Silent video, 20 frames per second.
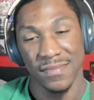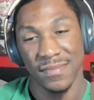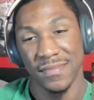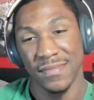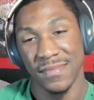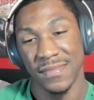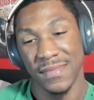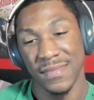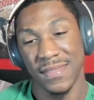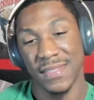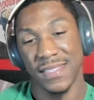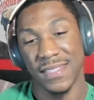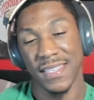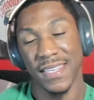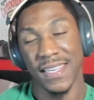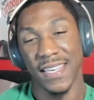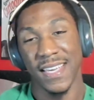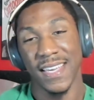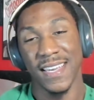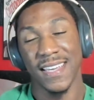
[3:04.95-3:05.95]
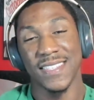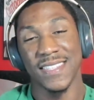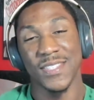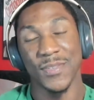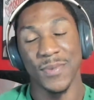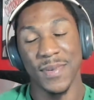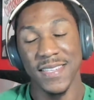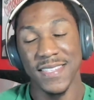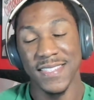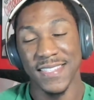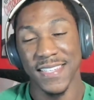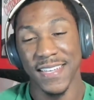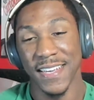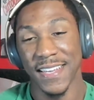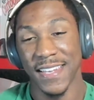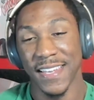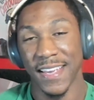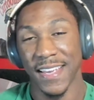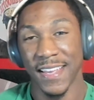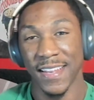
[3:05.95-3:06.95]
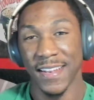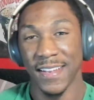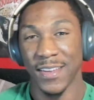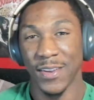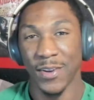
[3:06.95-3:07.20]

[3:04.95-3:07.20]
out. Dang. So he's saying that,